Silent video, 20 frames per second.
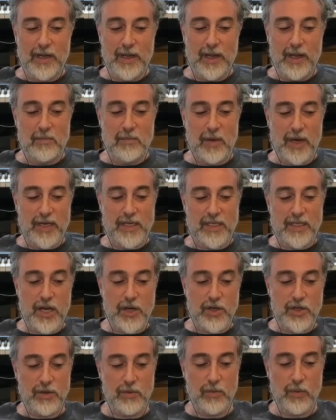And by
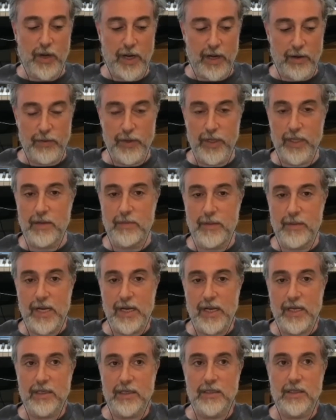attention, what I really mean
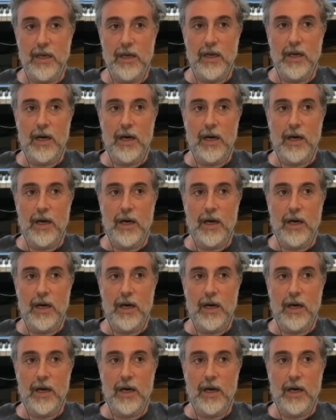is